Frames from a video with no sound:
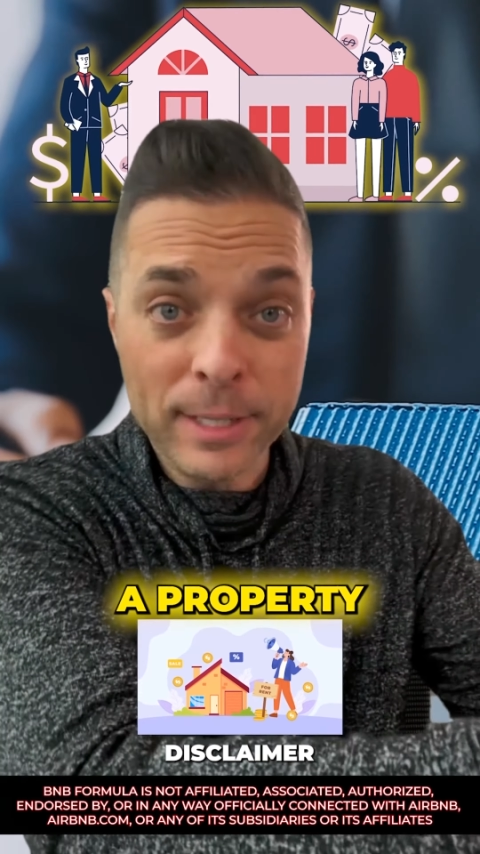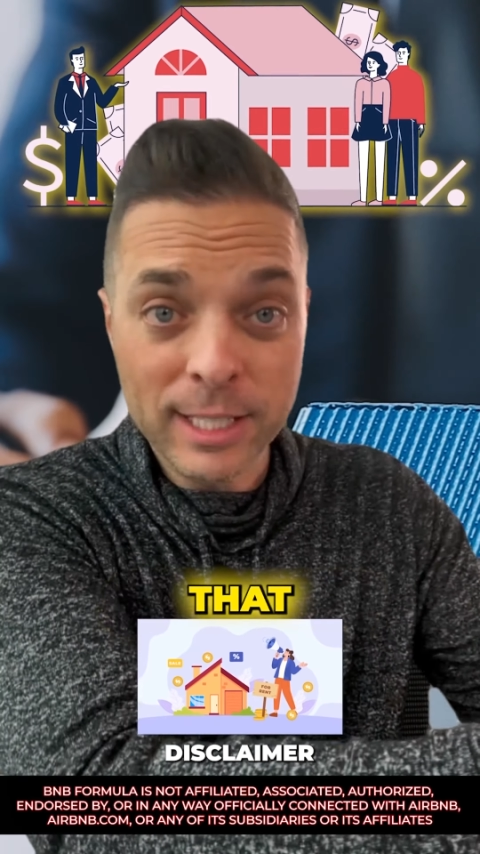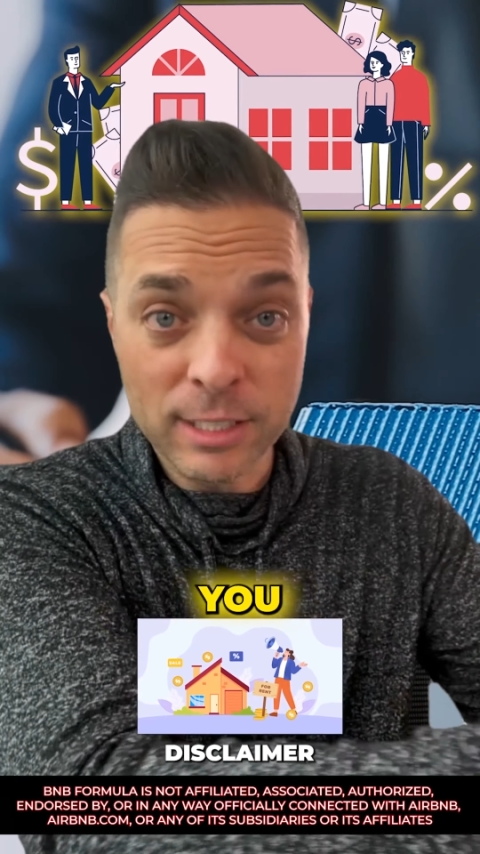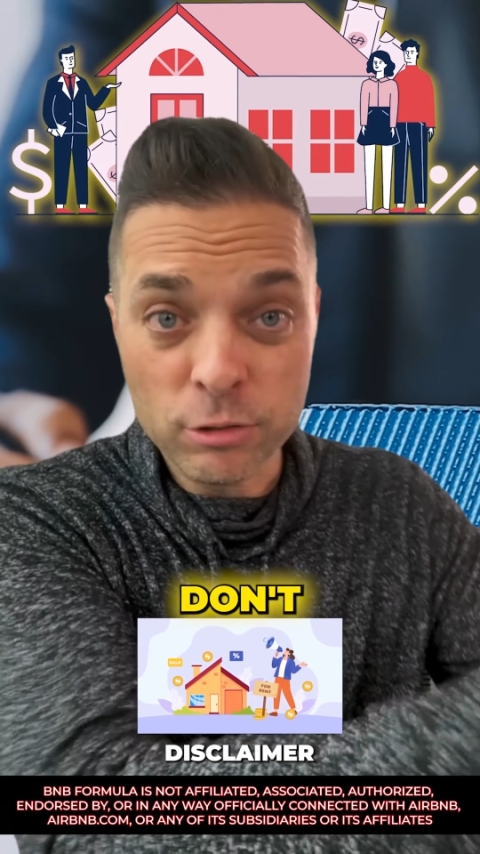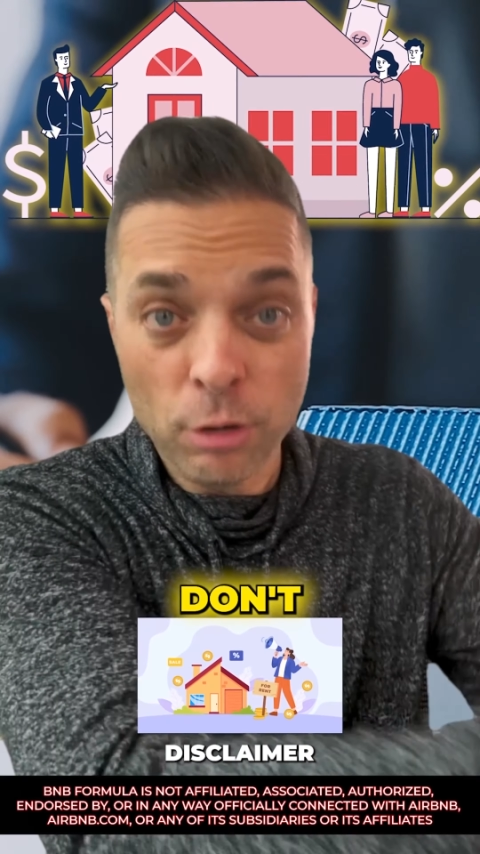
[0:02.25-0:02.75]

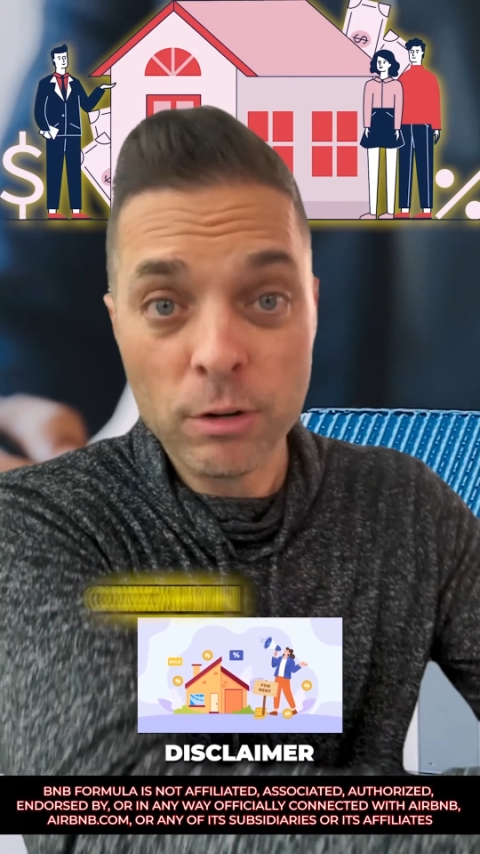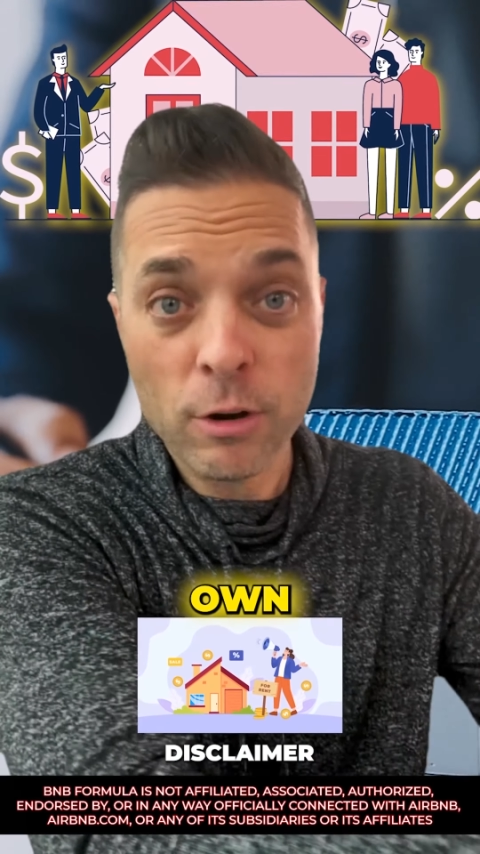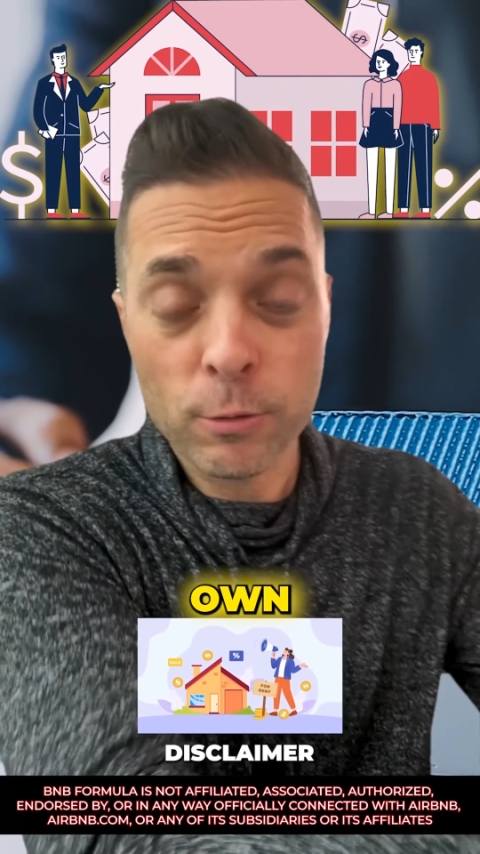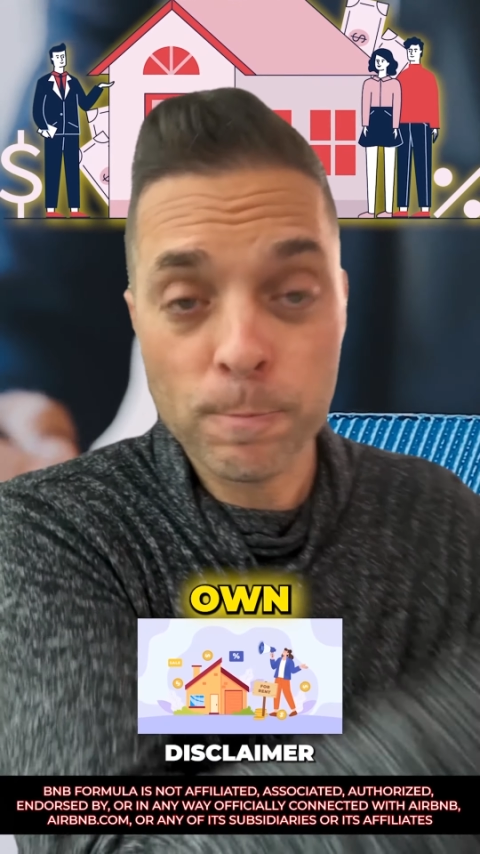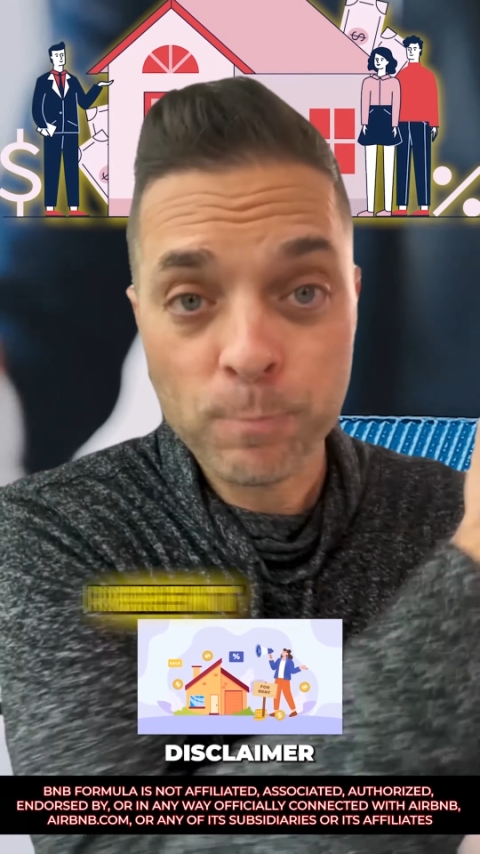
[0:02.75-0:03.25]
that you don't
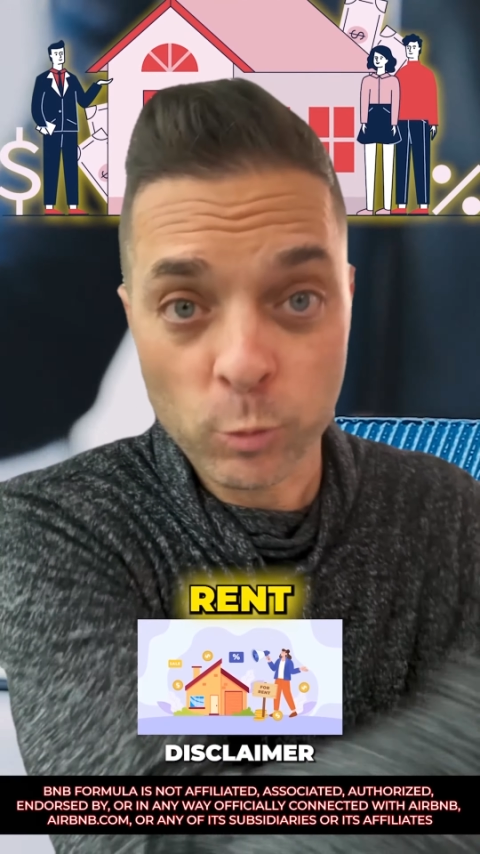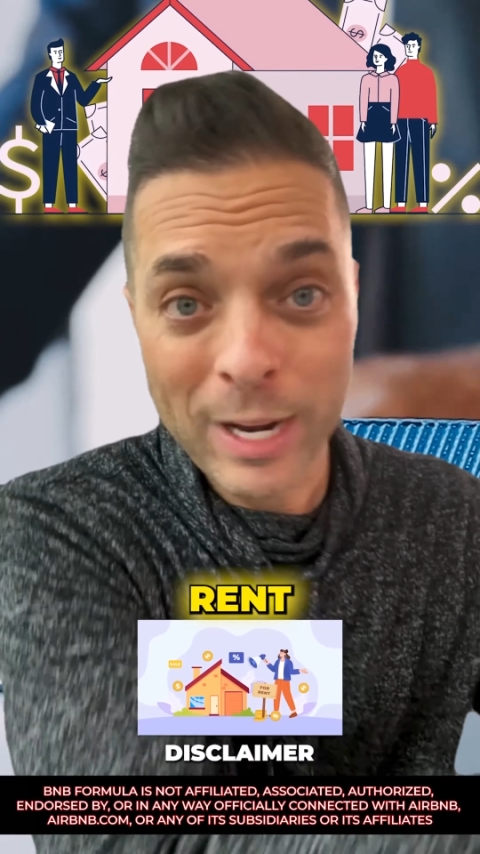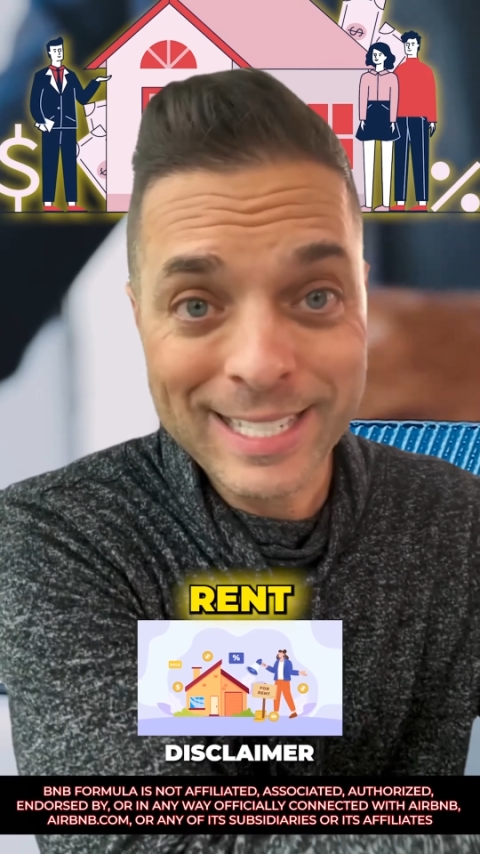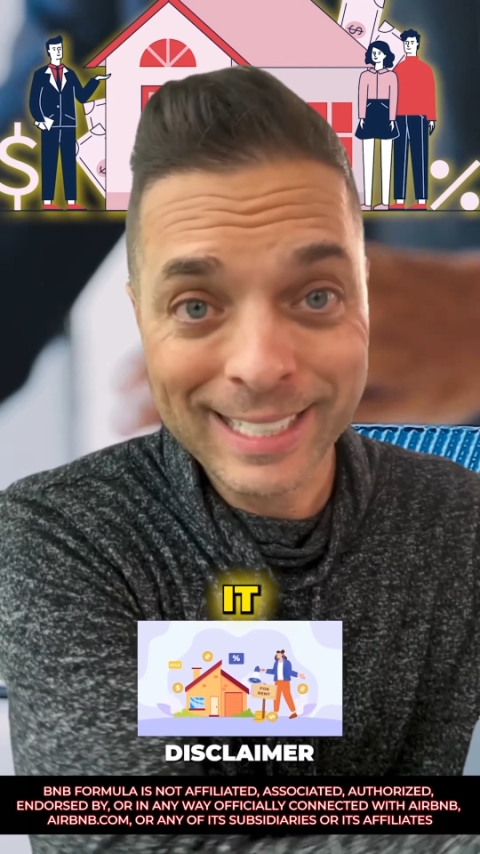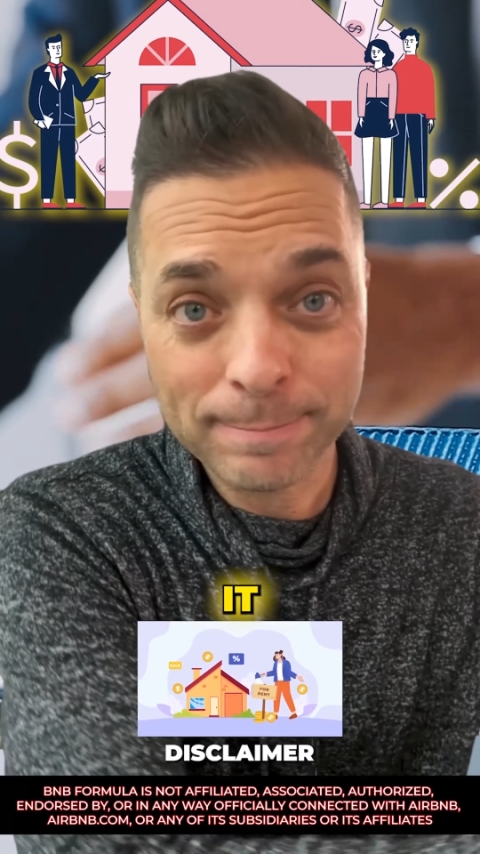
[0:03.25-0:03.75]
own,
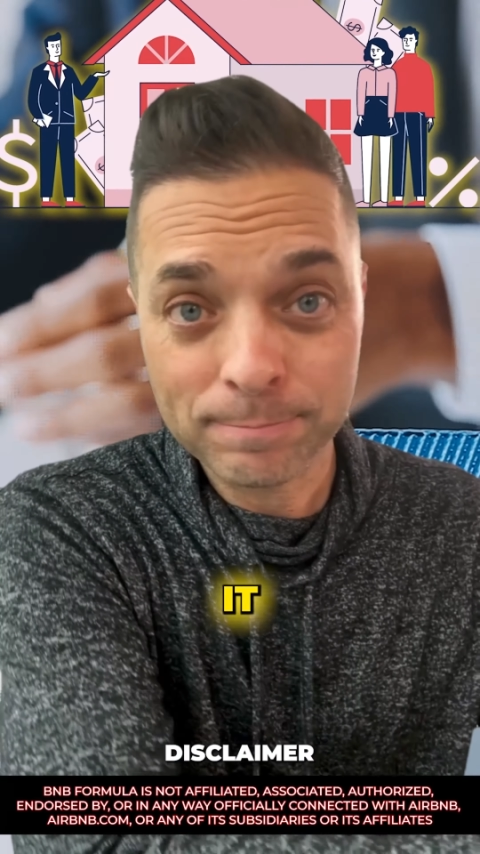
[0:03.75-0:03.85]
rent it,